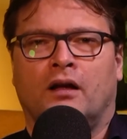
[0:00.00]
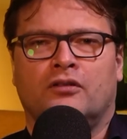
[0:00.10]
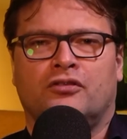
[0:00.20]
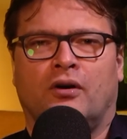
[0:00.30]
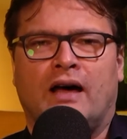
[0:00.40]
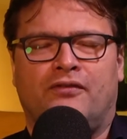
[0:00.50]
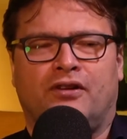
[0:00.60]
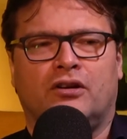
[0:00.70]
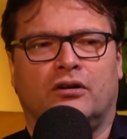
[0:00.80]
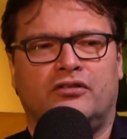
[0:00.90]
so have
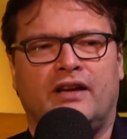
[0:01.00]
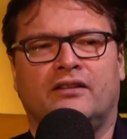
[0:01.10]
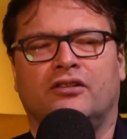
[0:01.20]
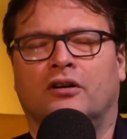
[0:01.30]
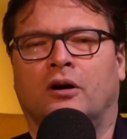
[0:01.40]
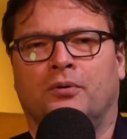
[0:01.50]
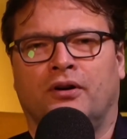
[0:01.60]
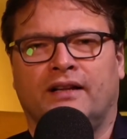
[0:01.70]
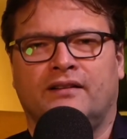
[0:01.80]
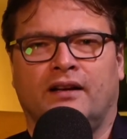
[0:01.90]
a call center
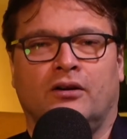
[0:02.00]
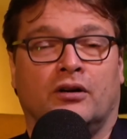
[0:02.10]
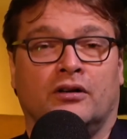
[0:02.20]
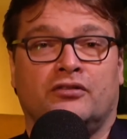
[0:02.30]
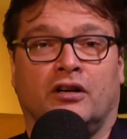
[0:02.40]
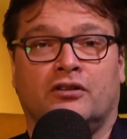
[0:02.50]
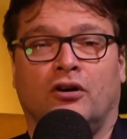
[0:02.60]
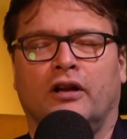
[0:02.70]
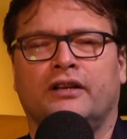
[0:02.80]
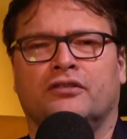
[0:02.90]
operating, or start
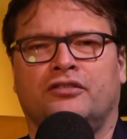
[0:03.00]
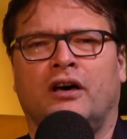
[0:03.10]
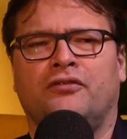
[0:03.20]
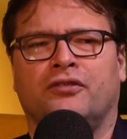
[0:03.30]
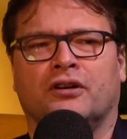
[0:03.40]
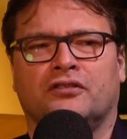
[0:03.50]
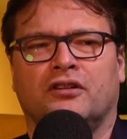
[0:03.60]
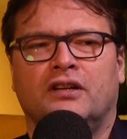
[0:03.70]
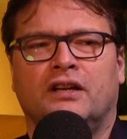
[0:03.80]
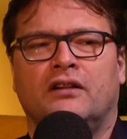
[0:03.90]
calling yourself first?
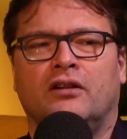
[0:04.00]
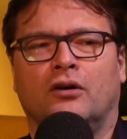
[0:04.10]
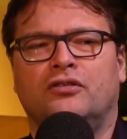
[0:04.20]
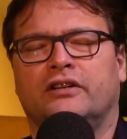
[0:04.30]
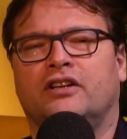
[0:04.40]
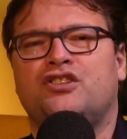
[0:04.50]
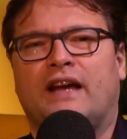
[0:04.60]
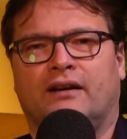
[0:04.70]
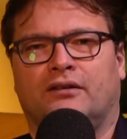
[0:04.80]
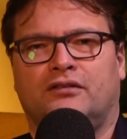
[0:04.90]
Those are the
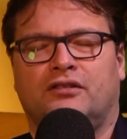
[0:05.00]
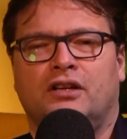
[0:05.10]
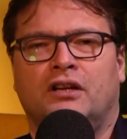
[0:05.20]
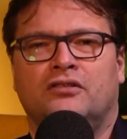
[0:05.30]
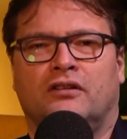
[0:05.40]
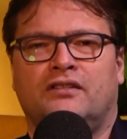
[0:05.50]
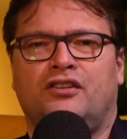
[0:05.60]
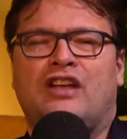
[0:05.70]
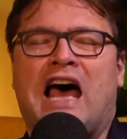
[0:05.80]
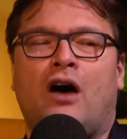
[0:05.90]
channels. So this
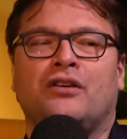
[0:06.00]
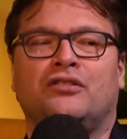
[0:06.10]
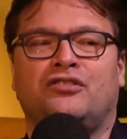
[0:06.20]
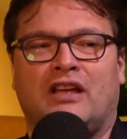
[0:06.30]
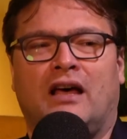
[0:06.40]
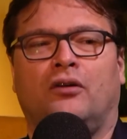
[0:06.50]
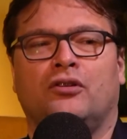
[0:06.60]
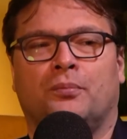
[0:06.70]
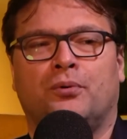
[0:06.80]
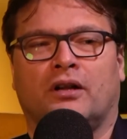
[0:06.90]
is how you sell
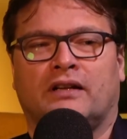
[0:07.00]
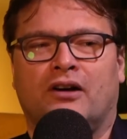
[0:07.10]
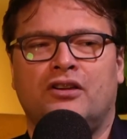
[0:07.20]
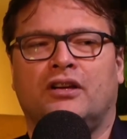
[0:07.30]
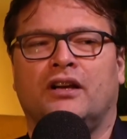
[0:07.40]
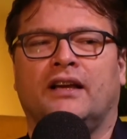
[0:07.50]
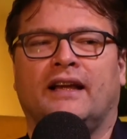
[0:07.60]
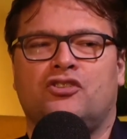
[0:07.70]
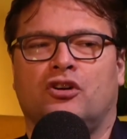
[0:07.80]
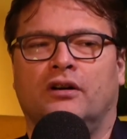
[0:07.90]
your product. How are you going to
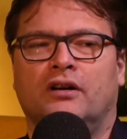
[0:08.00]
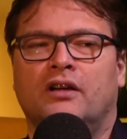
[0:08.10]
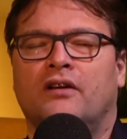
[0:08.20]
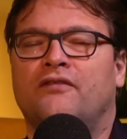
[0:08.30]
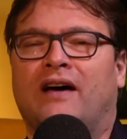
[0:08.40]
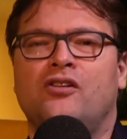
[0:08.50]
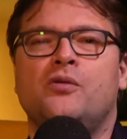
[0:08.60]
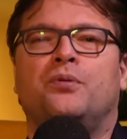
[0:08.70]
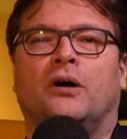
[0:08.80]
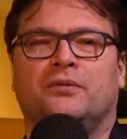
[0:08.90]
get your value
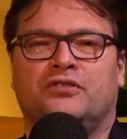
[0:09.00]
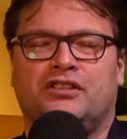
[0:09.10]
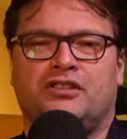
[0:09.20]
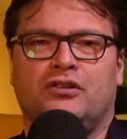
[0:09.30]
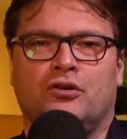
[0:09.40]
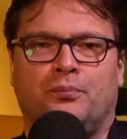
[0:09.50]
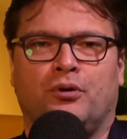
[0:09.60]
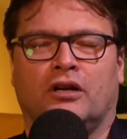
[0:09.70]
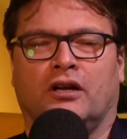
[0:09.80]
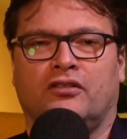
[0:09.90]
proposition, your
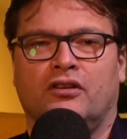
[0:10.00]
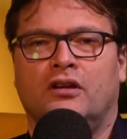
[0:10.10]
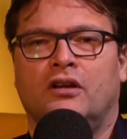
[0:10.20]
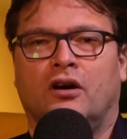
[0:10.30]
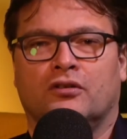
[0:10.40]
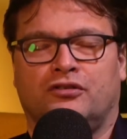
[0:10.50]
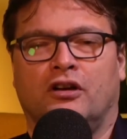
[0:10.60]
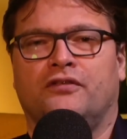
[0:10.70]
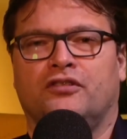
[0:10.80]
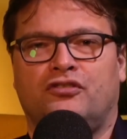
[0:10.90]
product or
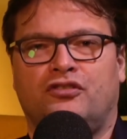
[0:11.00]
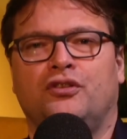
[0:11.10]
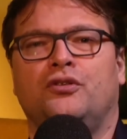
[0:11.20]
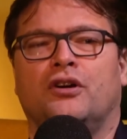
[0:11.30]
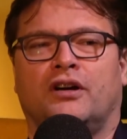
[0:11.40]
service to your